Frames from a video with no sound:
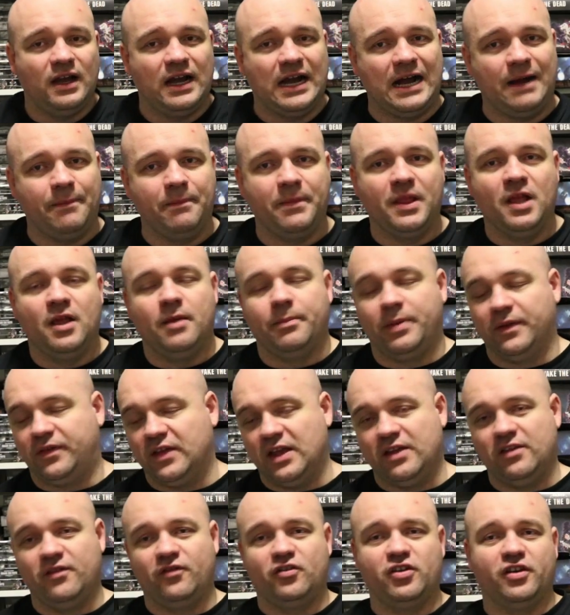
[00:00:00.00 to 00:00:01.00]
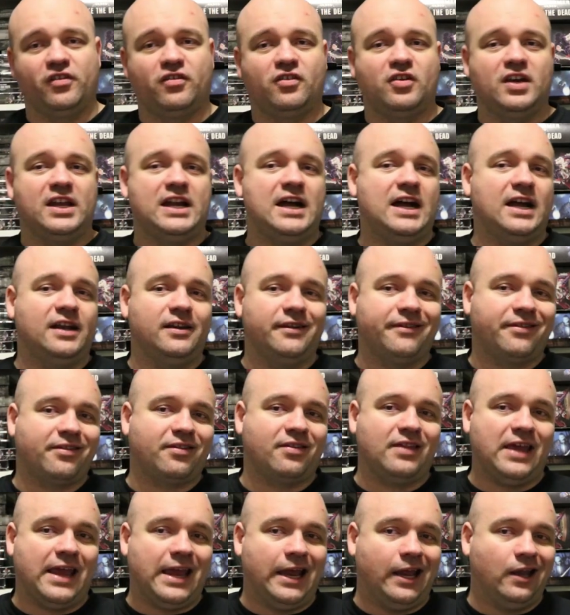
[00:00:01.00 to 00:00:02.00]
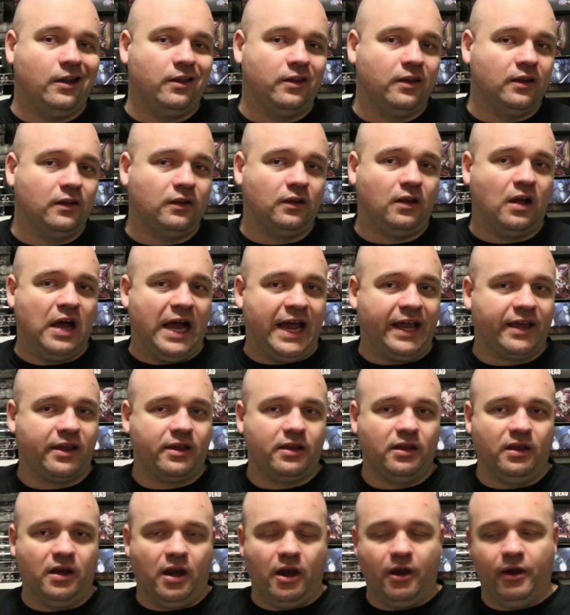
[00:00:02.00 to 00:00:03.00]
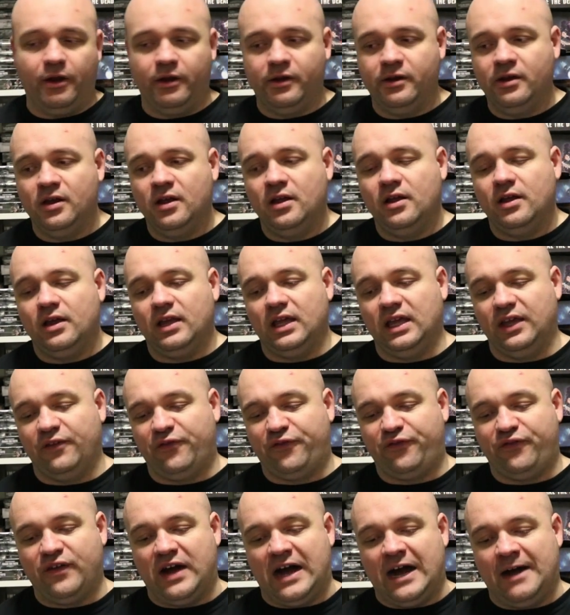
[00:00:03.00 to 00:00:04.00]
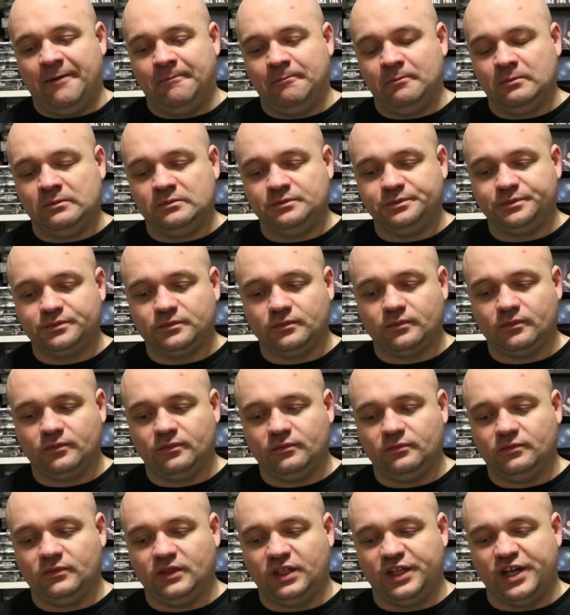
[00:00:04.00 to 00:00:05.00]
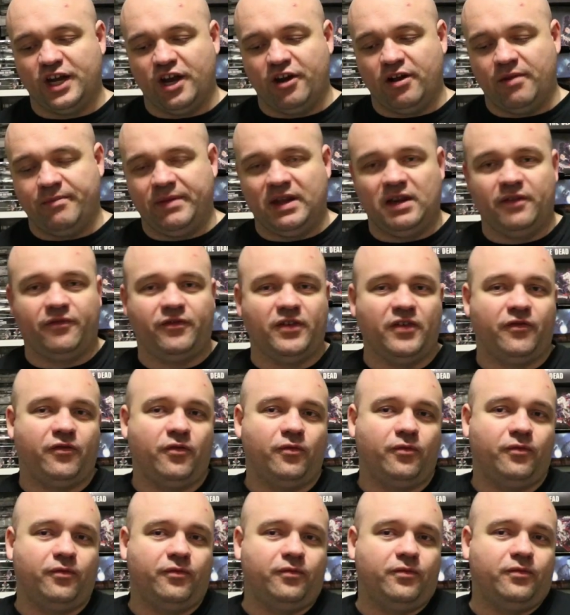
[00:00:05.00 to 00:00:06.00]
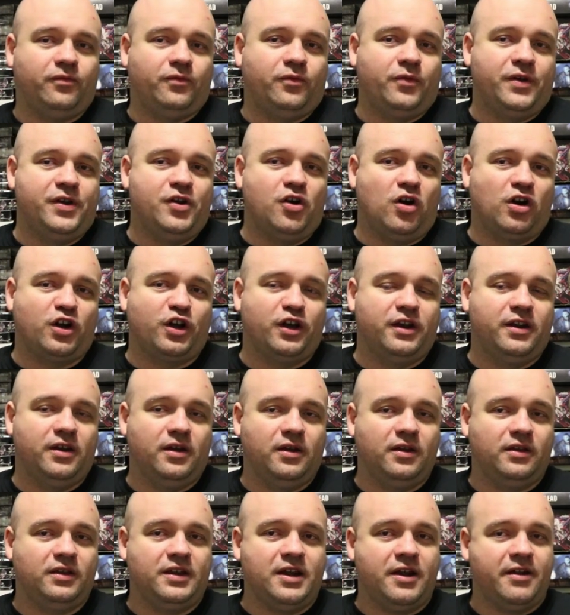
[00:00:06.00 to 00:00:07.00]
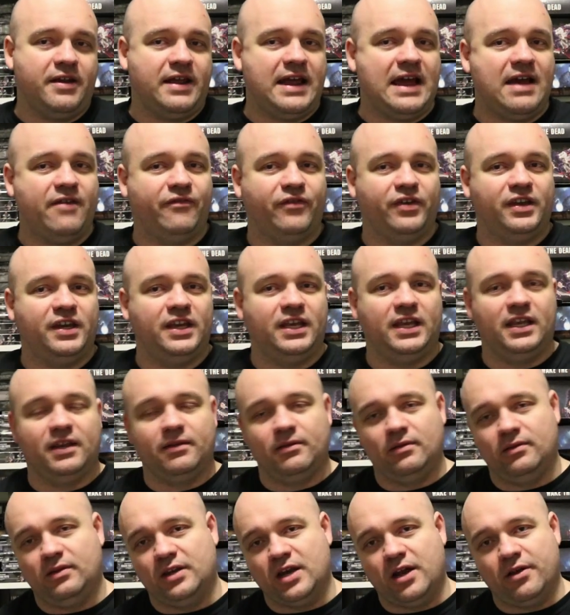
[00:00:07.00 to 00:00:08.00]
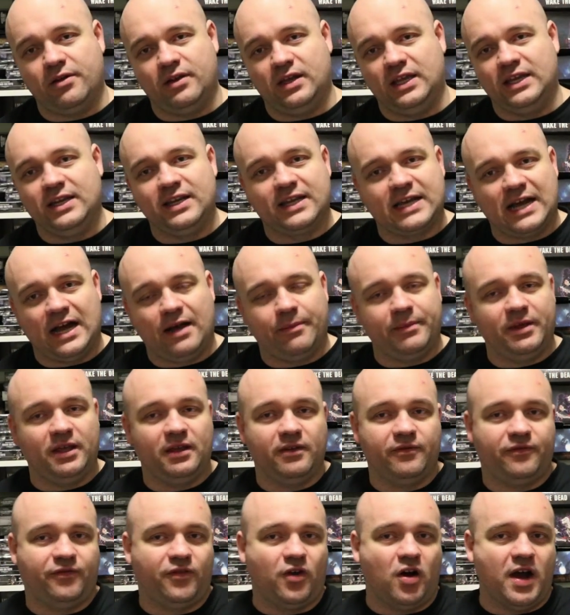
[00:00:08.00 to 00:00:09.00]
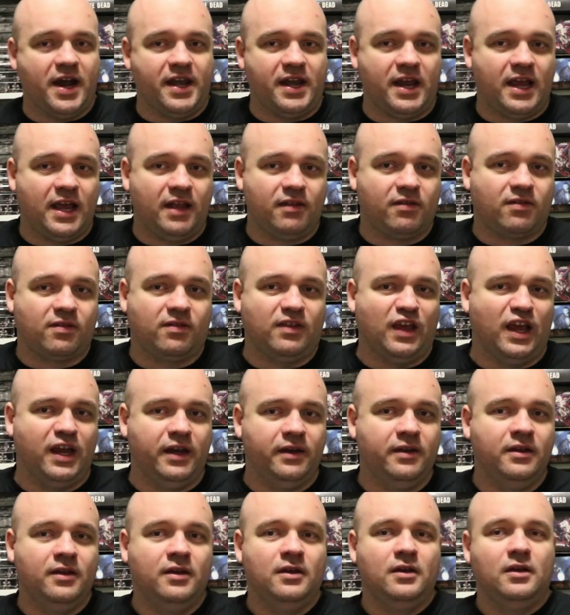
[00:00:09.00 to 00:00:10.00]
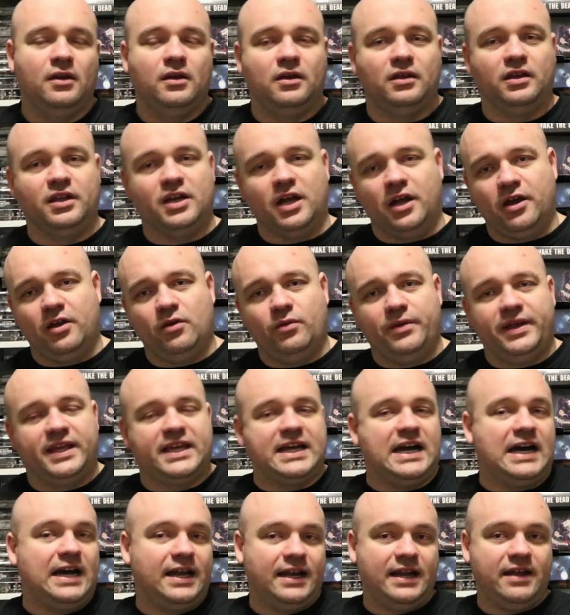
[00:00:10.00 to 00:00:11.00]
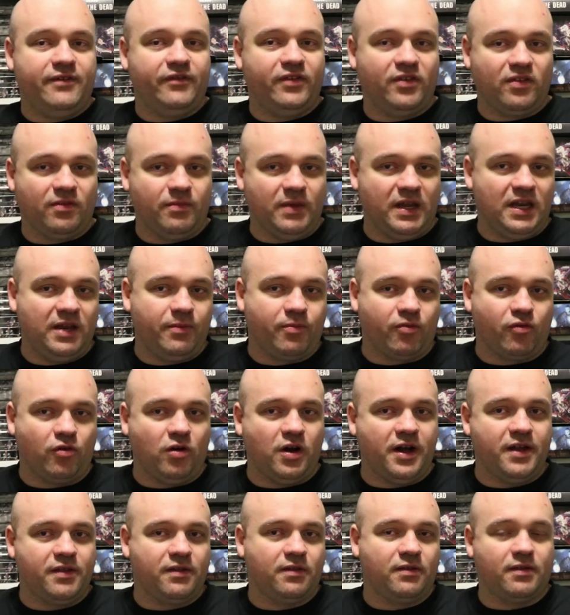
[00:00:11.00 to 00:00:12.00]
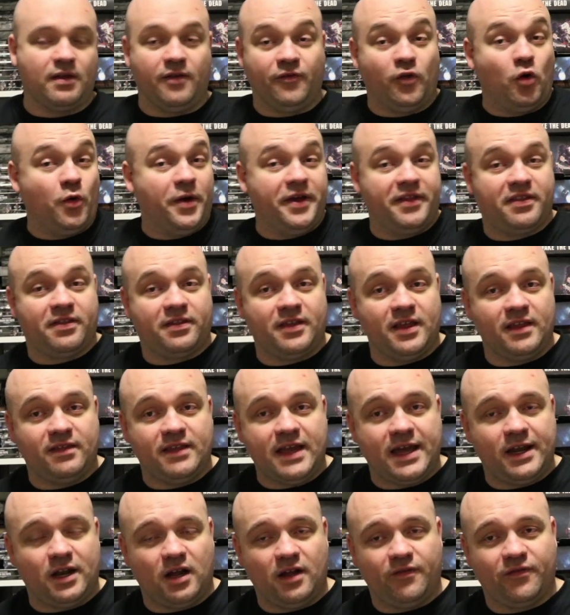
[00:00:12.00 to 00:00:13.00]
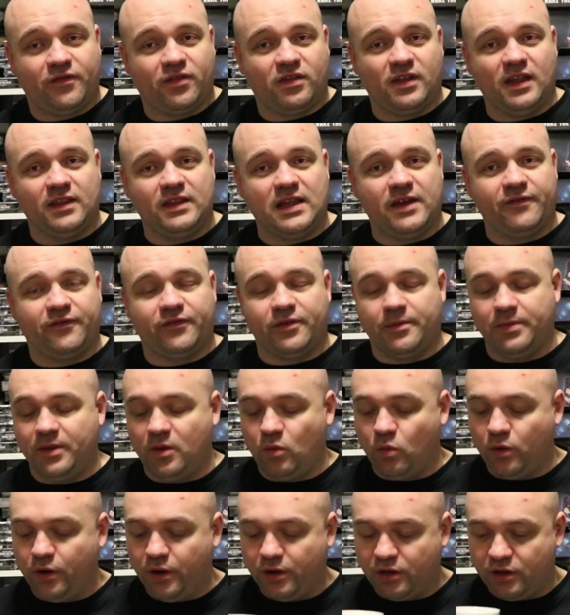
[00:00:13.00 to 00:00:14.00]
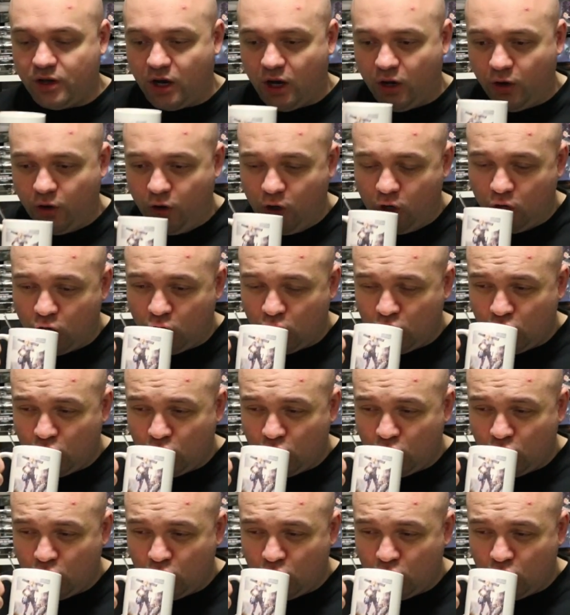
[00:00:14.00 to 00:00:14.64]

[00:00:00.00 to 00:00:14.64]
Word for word: Um, but then you've just got to understand that, like, you know, if, um, you know, I mean, if, if we're not going to, you know, have any, you know, incoming finance, then, you know, we can't have as many prizes. I've always said that. I've said that from the word go.